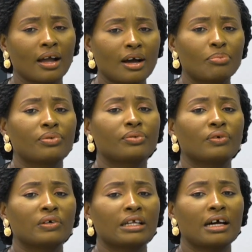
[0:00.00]
up
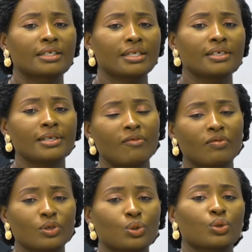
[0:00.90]
at
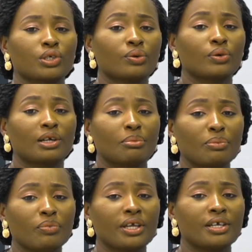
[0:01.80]
intervals to check on a
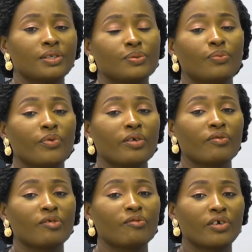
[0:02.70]
baby is
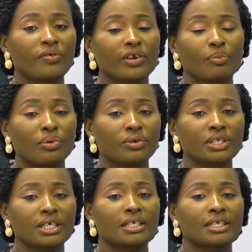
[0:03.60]
very, very
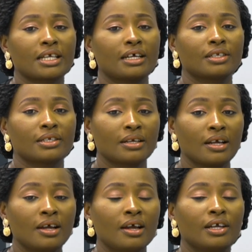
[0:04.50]
important, and
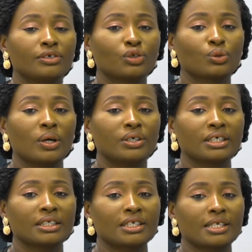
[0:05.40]

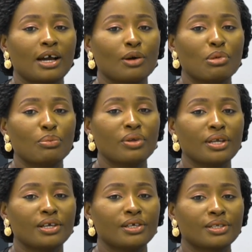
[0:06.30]
ensuring that our
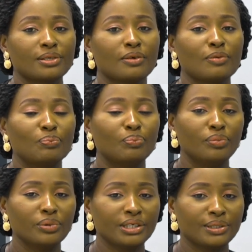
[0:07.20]
baby is
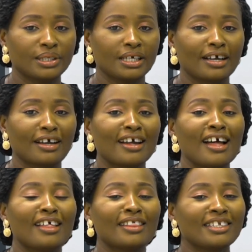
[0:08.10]
breathing.
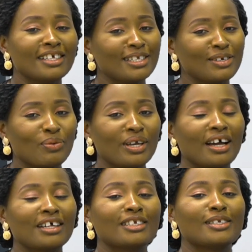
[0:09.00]
That is it we
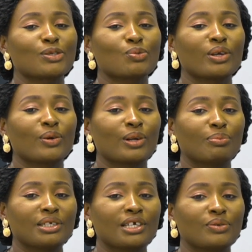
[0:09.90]
had this week on the
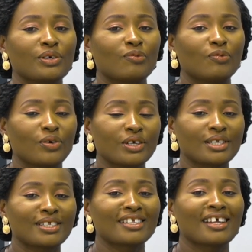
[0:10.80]
Paediatric
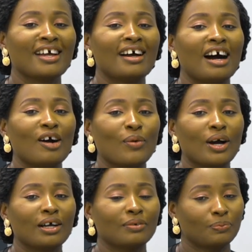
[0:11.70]
Voice,
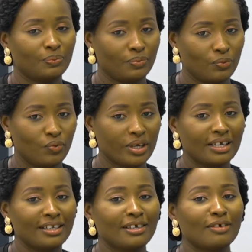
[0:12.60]
our
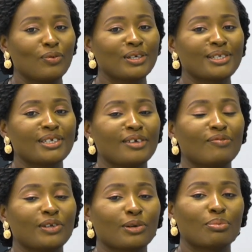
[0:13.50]
weekly Wednesday
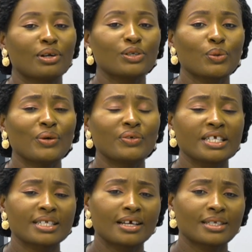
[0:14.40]
evening plot where we
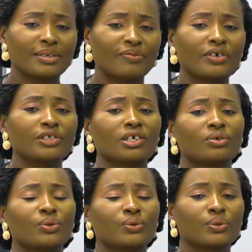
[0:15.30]
discuss different
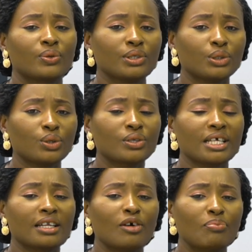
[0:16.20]
childhood conditions
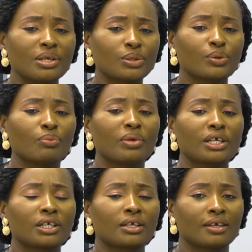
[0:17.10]
and how best to
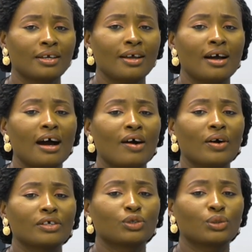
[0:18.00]
make
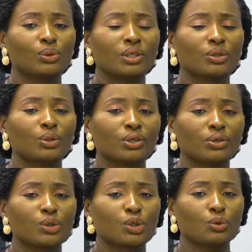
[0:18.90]
our children
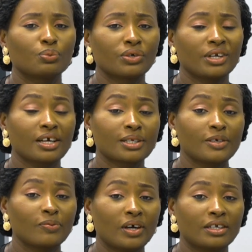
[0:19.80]
grow to
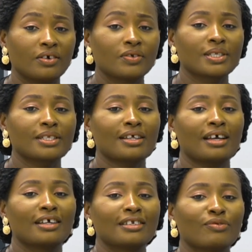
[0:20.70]
productive adults.
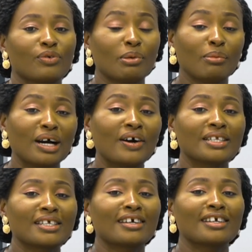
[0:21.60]
And remember, our
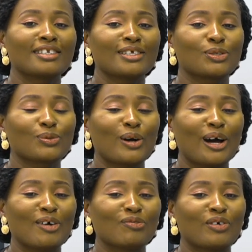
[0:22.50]
target is to
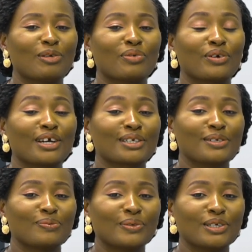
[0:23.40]
have a
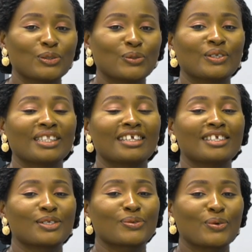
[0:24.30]
productive nation
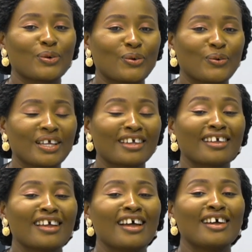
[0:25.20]
that is
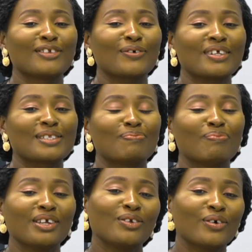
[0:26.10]
growing towards
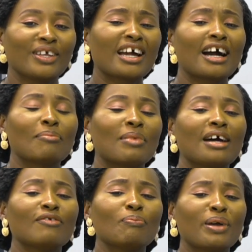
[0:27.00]
middle income,
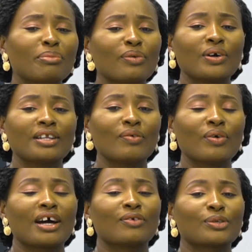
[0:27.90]
and maybe one day
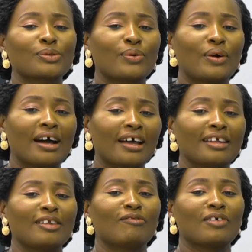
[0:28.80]
we can also
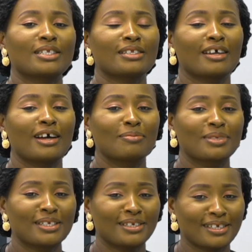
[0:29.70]
eye the first income
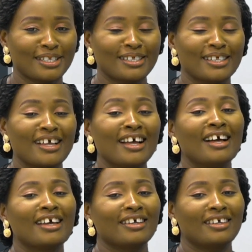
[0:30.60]
status
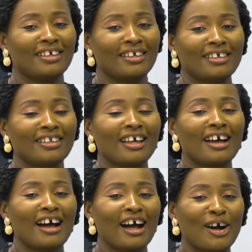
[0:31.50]
in
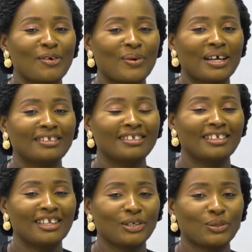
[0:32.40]
our
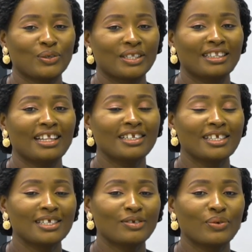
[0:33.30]
nation. That
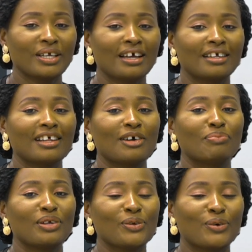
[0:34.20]
is it we had.
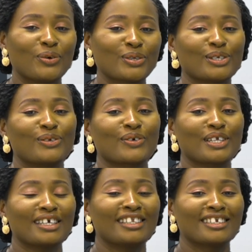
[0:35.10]
I've been your host,
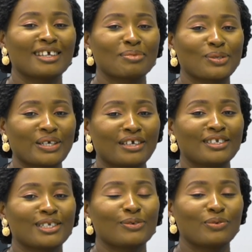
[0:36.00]
Dr. Helen
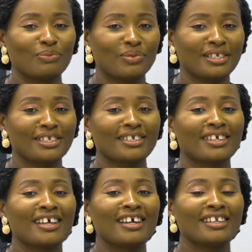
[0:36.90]
Namsoke. Till we meet
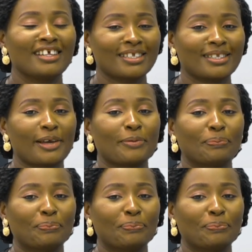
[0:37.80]
next time.